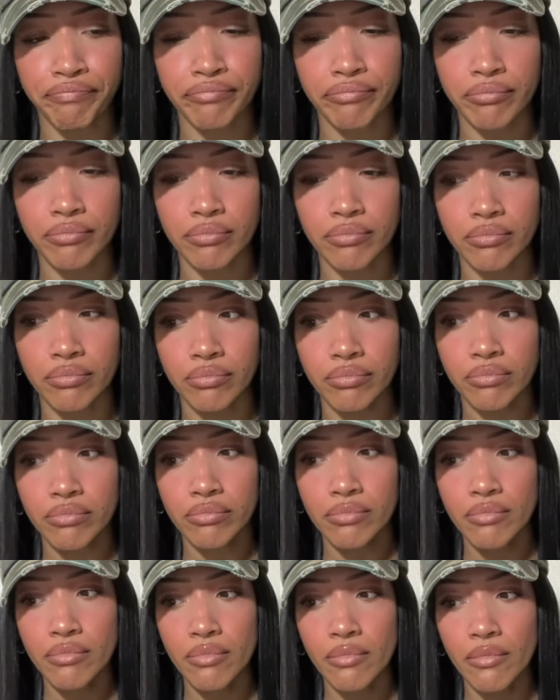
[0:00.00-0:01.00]

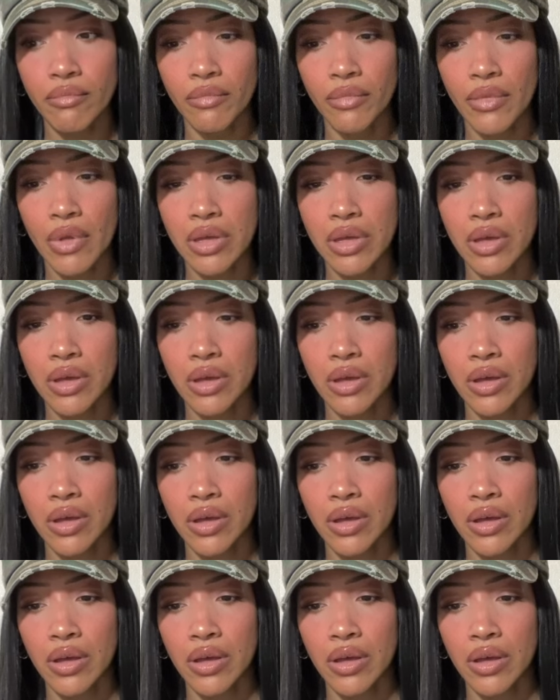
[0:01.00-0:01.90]
(silence)